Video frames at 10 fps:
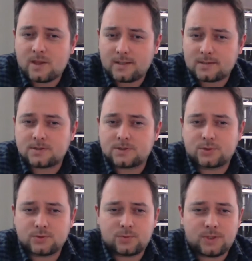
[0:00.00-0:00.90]
answers
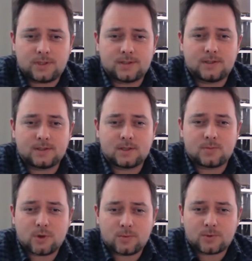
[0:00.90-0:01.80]
should be in
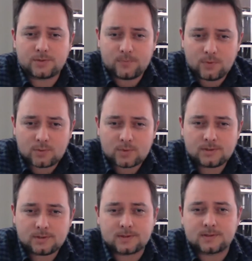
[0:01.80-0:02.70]
appropriate
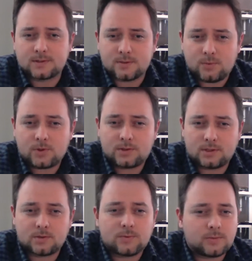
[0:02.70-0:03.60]
format. This is
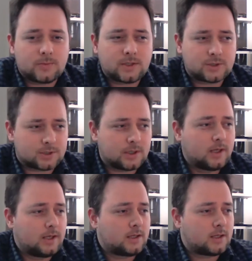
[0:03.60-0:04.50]
important. We mentioned
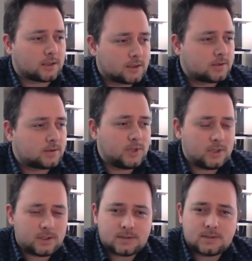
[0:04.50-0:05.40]
like
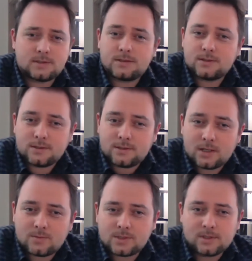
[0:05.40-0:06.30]
millions
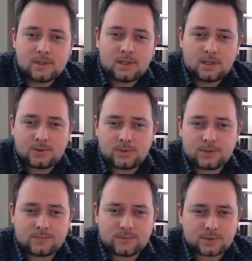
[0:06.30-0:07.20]
times
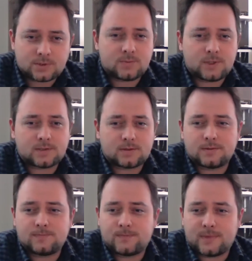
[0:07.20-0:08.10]
during the first
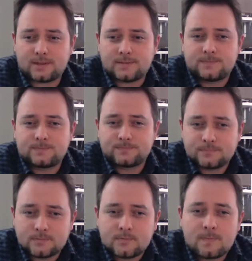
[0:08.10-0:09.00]
semester that
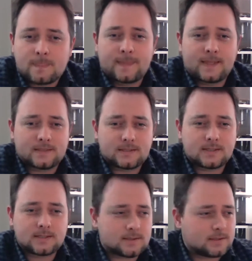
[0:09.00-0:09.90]
this
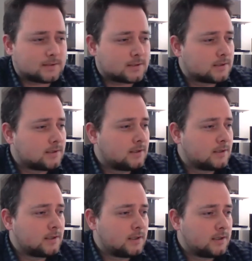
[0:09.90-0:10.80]
is the
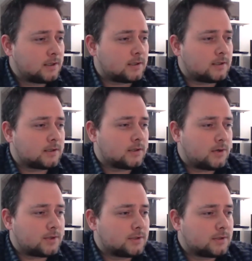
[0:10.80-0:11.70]

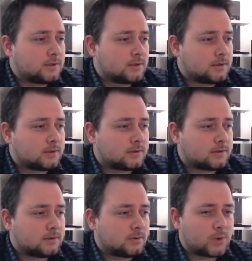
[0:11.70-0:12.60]
current
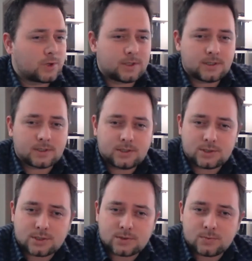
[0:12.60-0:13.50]
working
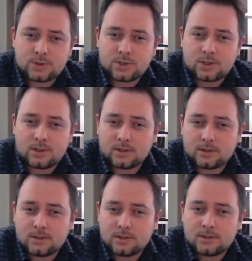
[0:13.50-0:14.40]
conditions which are